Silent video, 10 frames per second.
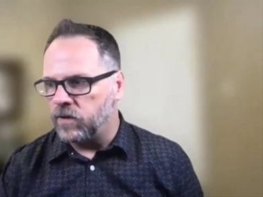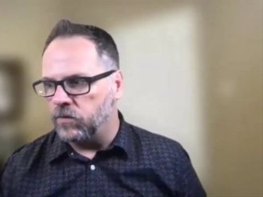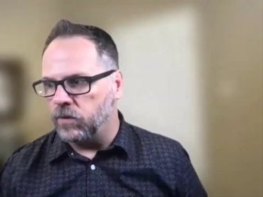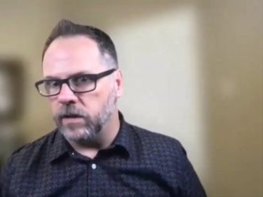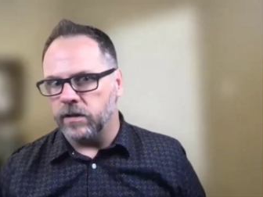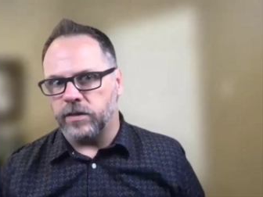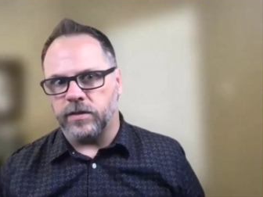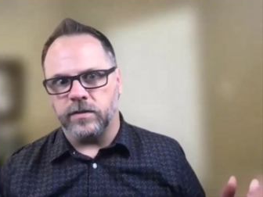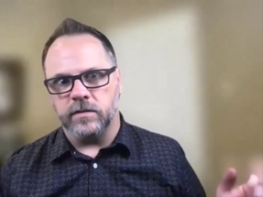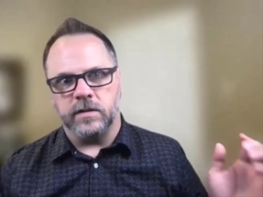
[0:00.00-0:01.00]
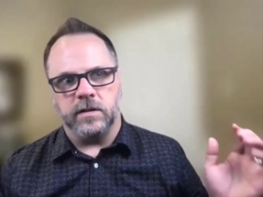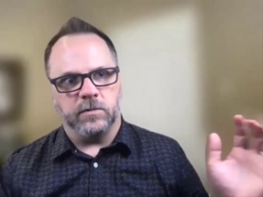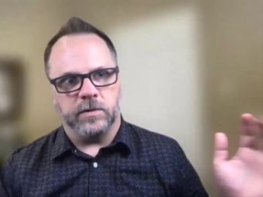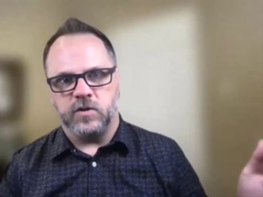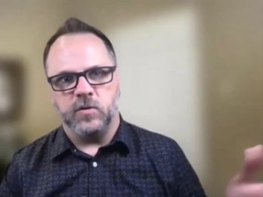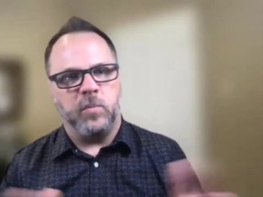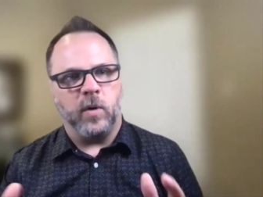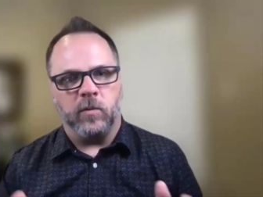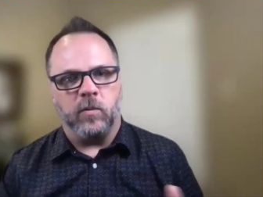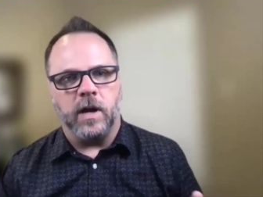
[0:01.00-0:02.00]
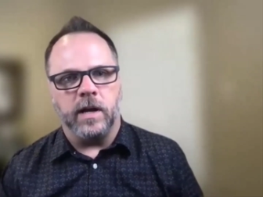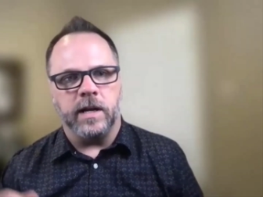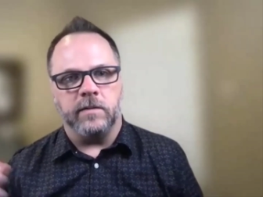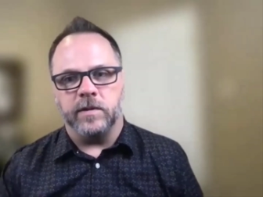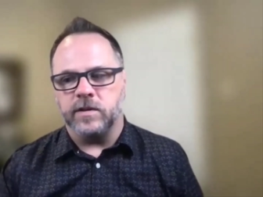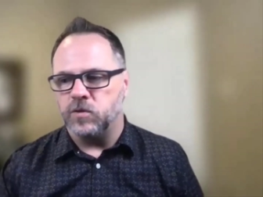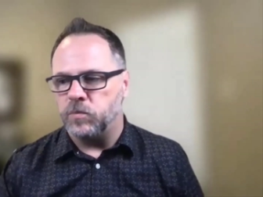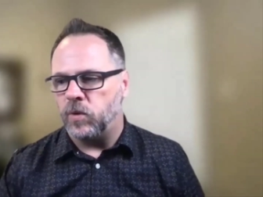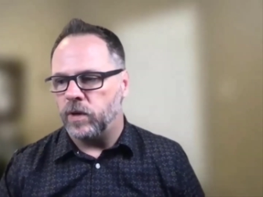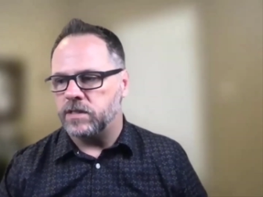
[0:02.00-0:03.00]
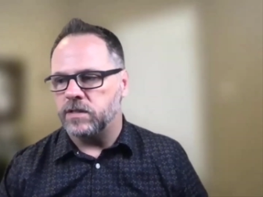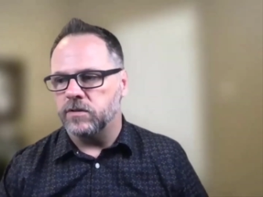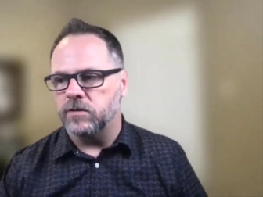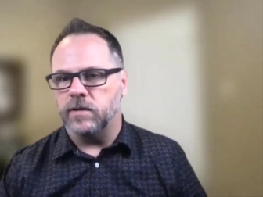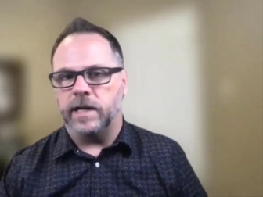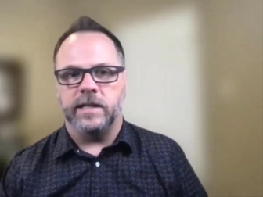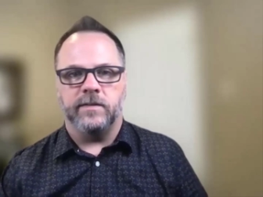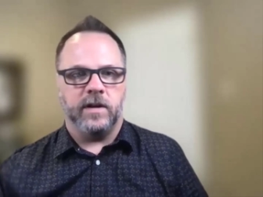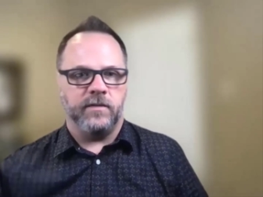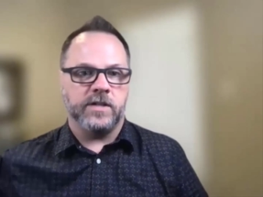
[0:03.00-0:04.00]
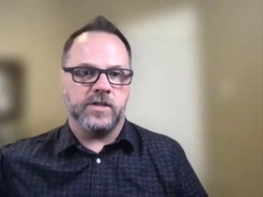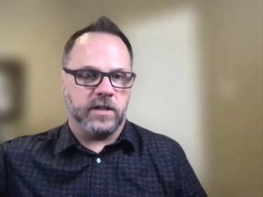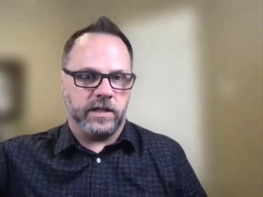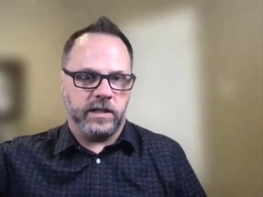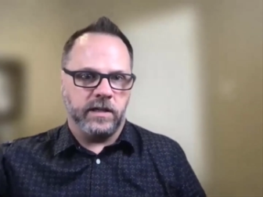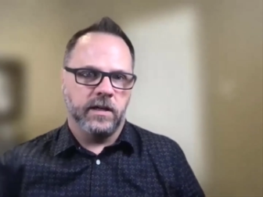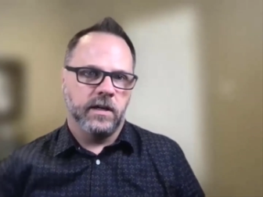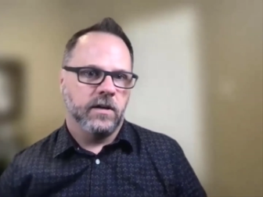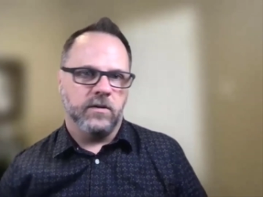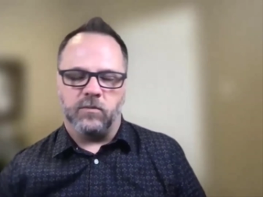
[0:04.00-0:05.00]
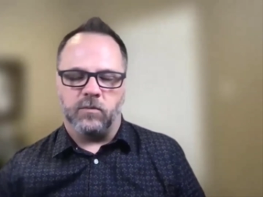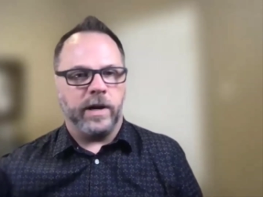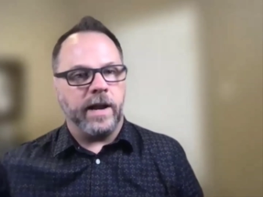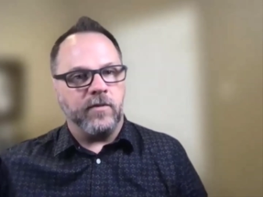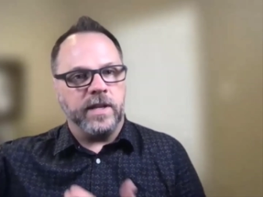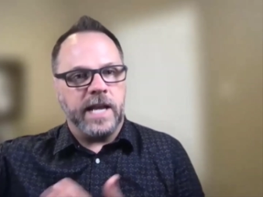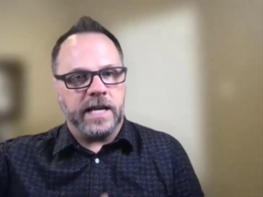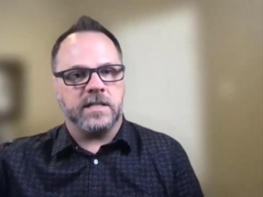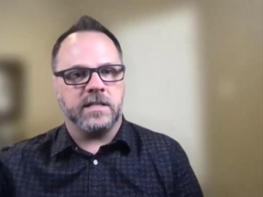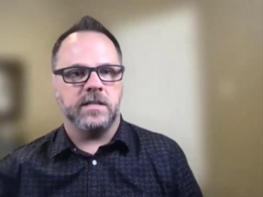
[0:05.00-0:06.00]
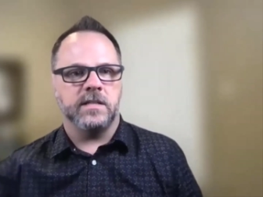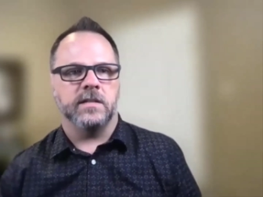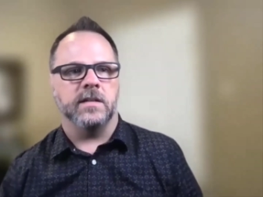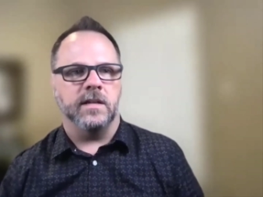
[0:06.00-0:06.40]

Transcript: with 2.1 and with 2.2, and even eventually whatever the next